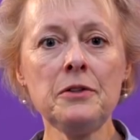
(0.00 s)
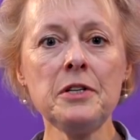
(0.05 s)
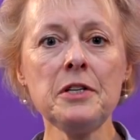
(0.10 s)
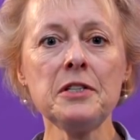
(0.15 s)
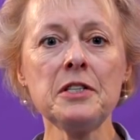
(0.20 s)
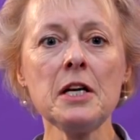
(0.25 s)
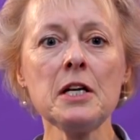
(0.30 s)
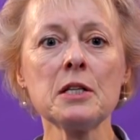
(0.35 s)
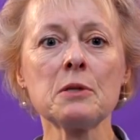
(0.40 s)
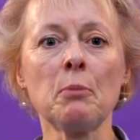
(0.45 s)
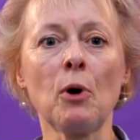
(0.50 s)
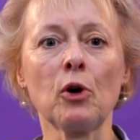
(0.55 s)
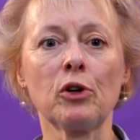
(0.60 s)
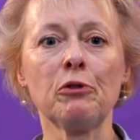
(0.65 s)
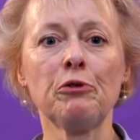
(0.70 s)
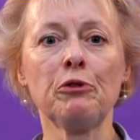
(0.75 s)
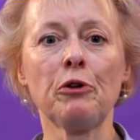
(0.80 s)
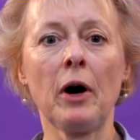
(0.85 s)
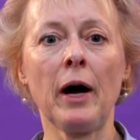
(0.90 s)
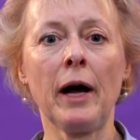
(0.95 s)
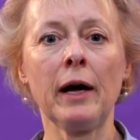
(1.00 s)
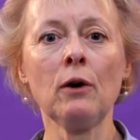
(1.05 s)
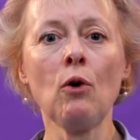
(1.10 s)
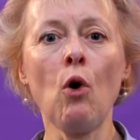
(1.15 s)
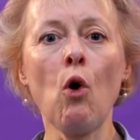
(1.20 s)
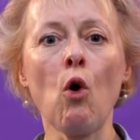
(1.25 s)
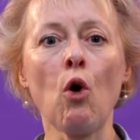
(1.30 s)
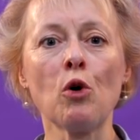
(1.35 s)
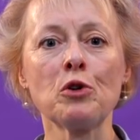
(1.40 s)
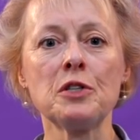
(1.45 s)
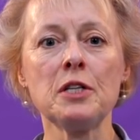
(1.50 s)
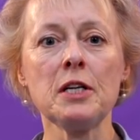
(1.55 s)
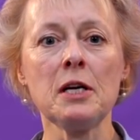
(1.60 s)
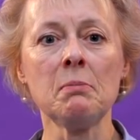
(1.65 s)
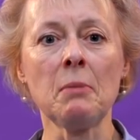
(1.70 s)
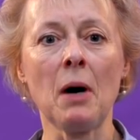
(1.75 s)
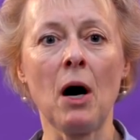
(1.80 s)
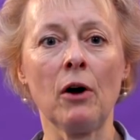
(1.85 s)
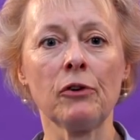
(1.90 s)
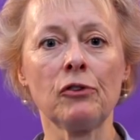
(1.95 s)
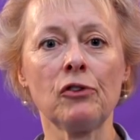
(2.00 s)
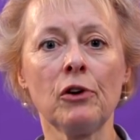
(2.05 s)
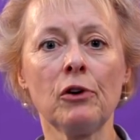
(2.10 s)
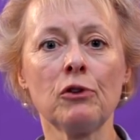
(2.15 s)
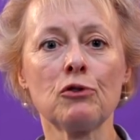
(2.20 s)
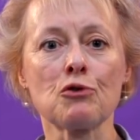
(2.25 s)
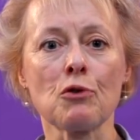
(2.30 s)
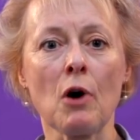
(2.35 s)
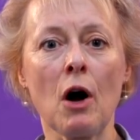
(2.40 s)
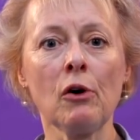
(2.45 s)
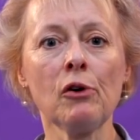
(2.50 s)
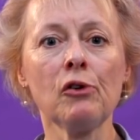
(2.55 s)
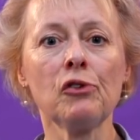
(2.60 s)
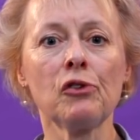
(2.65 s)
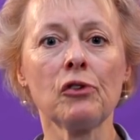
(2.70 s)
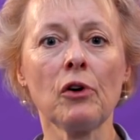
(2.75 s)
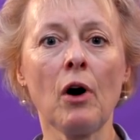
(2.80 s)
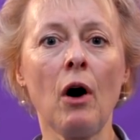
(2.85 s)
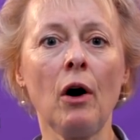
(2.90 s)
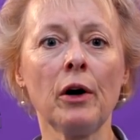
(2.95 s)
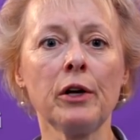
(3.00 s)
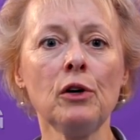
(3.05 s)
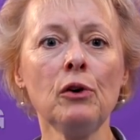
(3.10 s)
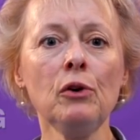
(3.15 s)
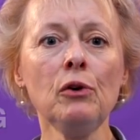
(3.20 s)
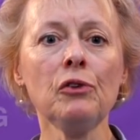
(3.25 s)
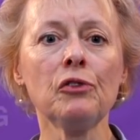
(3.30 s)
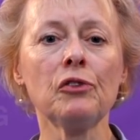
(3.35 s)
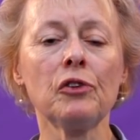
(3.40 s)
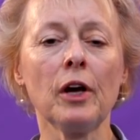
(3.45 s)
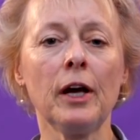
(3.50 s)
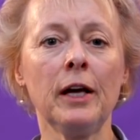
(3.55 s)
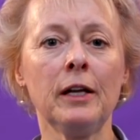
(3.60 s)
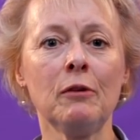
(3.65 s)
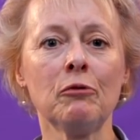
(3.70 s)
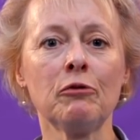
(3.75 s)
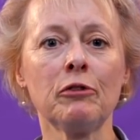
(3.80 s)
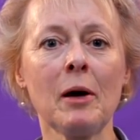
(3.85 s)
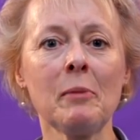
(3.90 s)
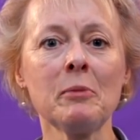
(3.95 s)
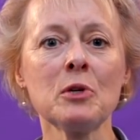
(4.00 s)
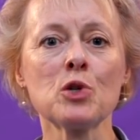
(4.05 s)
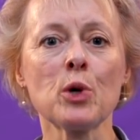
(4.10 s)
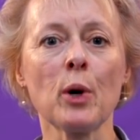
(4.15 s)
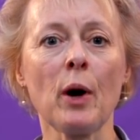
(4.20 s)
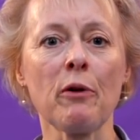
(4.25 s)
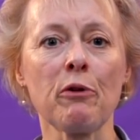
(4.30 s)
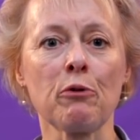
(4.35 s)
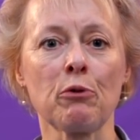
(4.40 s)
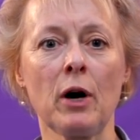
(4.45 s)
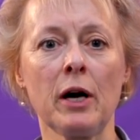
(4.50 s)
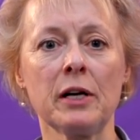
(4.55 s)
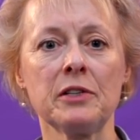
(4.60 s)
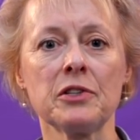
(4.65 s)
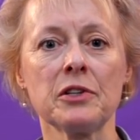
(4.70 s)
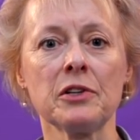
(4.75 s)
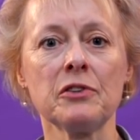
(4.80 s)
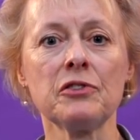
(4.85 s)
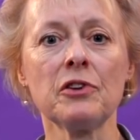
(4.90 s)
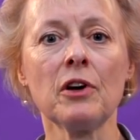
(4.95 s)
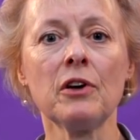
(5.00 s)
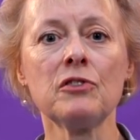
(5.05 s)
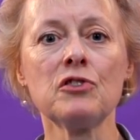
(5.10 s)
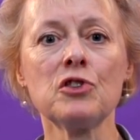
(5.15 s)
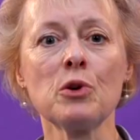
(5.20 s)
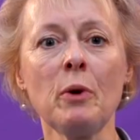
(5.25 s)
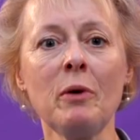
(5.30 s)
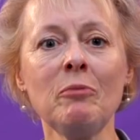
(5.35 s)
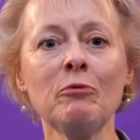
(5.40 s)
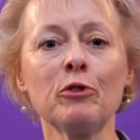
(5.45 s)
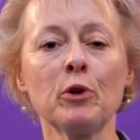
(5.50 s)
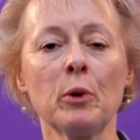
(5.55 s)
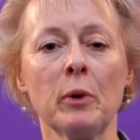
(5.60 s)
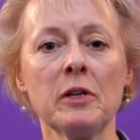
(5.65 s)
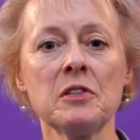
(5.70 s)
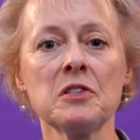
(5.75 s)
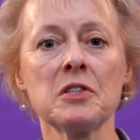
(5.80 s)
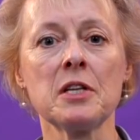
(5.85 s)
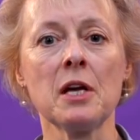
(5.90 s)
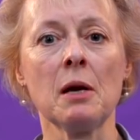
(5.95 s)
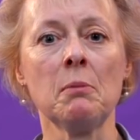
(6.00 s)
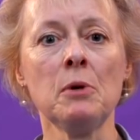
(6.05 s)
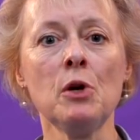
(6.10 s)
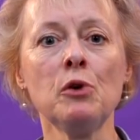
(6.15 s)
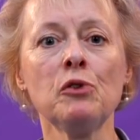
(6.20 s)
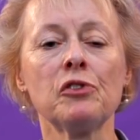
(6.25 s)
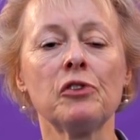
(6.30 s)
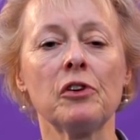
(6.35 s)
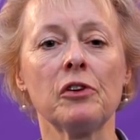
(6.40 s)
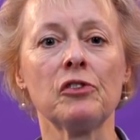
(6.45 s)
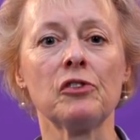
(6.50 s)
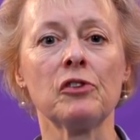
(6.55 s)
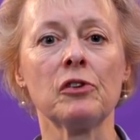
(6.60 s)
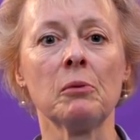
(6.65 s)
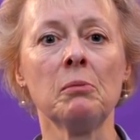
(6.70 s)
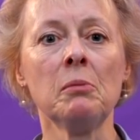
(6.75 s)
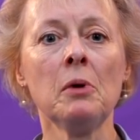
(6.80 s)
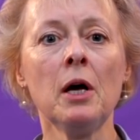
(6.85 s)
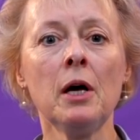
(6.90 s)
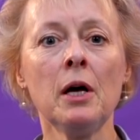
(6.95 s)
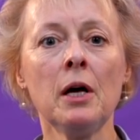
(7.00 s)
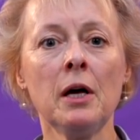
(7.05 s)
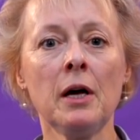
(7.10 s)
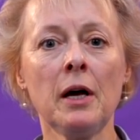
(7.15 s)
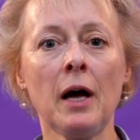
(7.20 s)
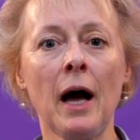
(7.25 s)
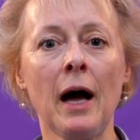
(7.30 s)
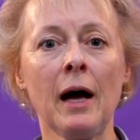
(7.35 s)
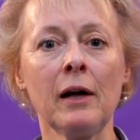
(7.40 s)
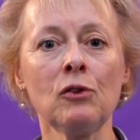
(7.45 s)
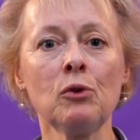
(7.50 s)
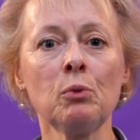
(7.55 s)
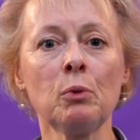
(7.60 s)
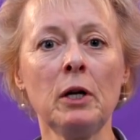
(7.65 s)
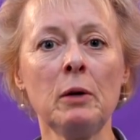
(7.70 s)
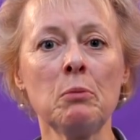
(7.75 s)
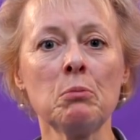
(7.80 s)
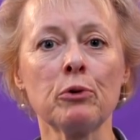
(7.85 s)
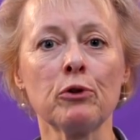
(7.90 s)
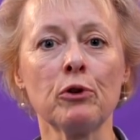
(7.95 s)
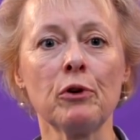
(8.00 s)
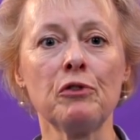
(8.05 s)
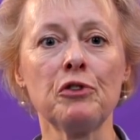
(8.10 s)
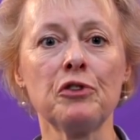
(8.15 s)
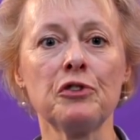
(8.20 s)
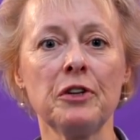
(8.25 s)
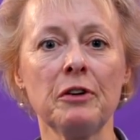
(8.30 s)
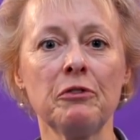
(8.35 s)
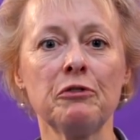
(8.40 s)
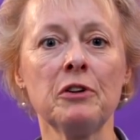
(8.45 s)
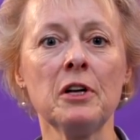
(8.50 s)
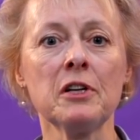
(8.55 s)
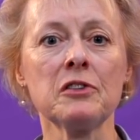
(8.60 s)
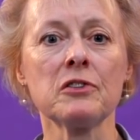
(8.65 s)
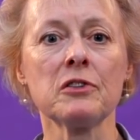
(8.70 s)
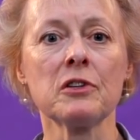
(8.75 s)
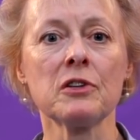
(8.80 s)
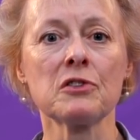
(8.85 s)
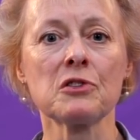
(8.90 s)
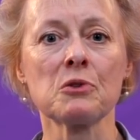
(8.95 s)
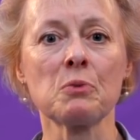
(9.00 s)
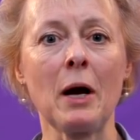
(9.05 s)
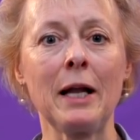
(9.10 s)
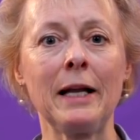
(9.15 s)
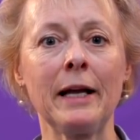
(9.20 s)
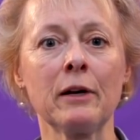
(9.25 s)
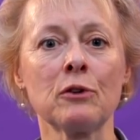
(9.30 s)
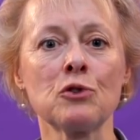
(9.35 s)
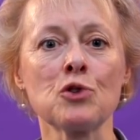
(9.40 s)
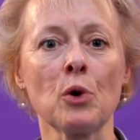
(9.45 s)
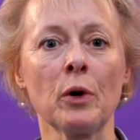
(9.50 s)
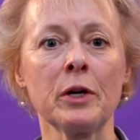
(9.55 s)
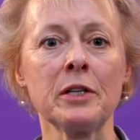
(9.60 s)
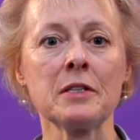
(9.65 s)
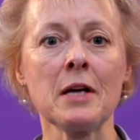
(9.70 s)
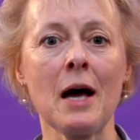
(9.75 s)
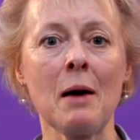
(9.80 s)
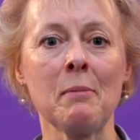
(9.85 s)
Disease-modifying or D M A R D drugs are used in inflammatory arthritis to influence the immune system and will improve stiffness, swelling and joint